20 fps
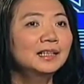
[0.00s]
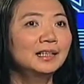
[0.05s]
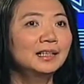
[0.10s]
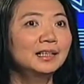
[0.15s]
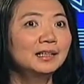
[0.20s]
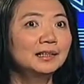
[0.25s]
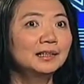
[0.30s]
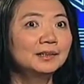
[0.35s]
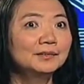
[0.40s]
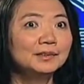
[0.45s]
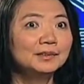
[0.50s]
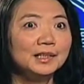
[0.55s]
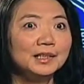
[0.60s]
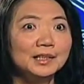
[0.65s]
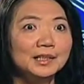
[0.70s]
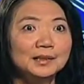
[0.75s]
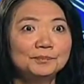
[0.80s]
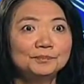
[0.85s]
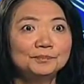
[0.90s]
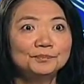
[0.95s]
and
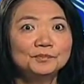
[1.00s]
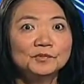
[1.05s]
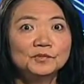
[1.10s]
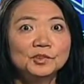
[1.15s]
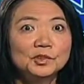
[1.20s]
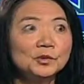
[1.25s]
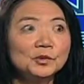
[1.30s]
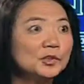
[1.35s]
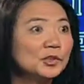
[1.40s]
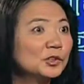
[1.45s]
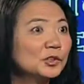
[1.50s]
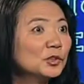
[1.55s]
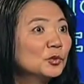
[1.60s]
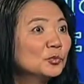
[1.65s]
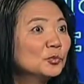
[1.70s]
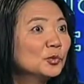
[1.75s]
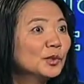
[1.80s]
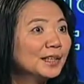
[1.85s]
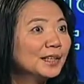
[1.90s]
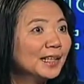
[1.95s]
so there's no
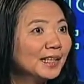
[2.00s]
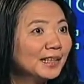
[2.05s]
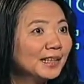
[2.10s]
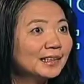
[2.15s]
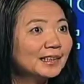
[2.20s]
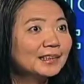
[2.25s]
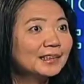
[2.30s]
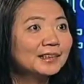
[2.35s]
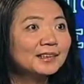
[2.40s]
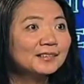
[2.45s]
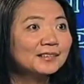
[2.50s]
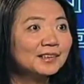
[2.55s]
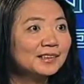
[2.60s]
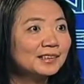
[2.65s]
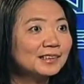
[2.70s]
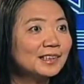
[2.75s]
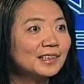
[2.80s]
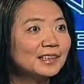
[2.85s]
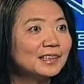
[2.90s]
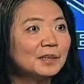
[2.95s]
more gagging and
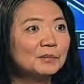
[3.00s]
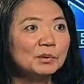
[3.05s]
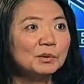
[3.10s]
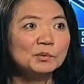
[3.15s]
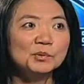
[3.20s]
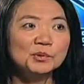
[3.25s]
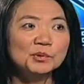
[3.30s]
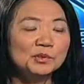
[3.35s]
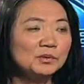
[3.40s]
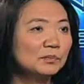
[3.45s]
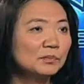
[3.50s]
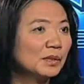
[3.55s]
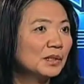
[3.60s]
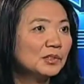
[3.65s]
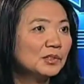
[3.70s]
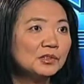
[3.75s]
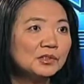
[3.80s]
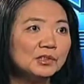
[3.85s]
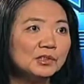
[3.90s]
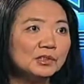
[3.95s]
things like that.
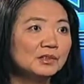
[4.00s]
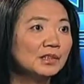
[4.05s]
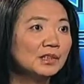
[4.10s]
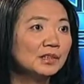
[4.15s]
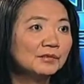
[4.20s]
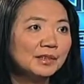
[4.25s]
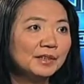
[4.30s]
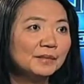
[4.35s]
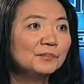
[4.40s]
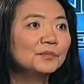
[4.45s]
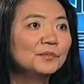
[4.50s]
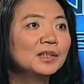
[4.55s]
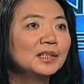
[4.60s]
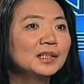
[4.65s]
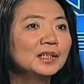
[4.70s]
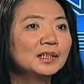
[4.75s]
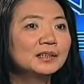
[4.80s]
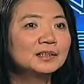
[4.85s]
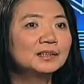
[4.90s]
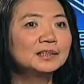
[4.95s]
Patients just love it.
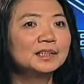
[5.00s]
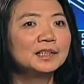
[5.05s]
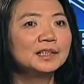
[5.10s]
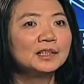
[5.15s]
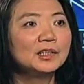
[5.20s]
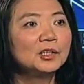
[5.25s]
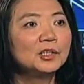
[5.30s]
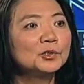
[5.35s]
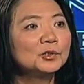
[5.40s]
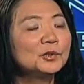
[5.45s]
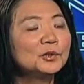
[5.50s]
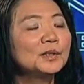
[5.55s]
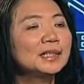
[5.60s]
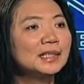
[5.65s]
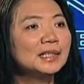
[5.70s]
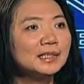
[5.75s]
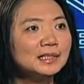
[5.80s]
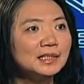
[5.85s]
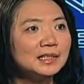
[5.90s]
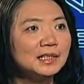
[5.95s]
And also it
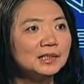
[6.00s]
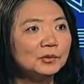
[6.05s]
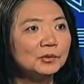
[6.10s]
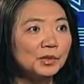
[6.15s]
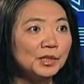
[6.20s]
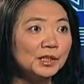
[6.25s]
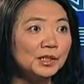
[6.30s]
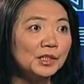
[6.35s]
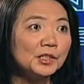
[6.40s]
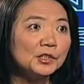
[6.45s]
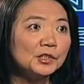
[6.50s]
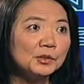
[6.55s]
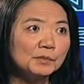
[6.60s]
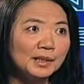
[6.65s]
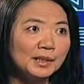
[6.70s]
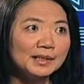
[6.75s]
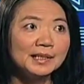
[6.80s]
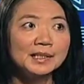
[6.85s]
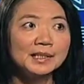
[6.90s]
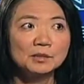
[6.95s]
cuts down the radiation
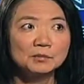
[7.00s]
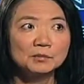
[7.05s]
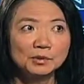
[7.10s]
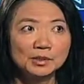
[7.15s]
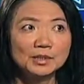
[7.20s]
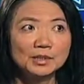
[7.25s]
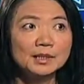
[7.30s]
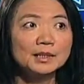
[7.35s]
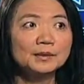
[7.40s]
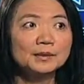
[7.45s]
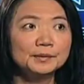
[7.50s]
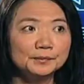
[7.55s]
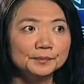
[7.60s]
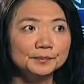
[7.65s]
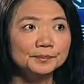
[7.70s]
by 90%.